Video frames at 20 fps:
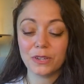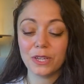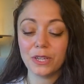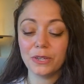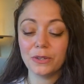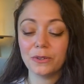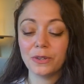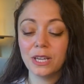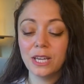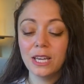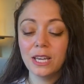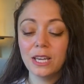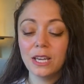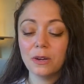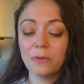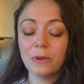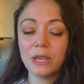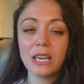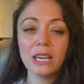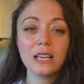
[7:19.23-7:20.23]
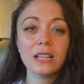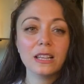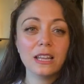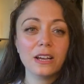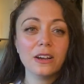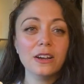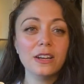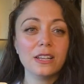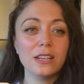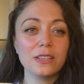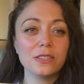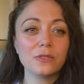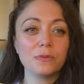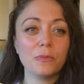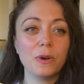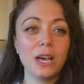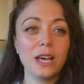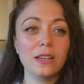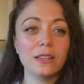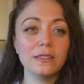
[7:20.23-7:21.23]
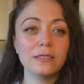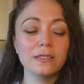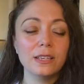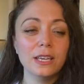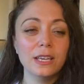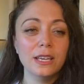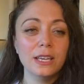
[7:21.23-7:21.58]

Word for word: you, we get clarity as well.